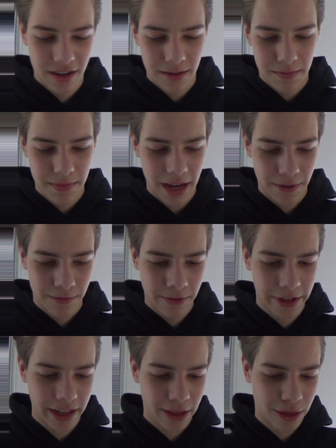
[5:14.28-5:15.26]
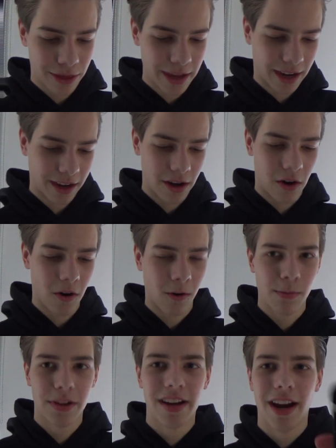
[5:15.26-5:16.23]
made of really thick and
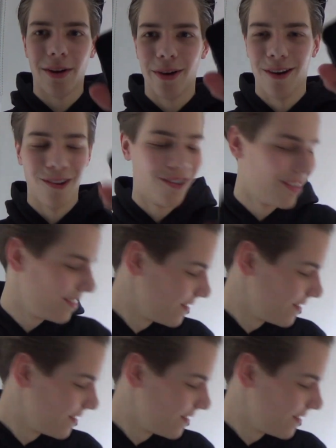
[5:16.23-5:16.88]
hard material.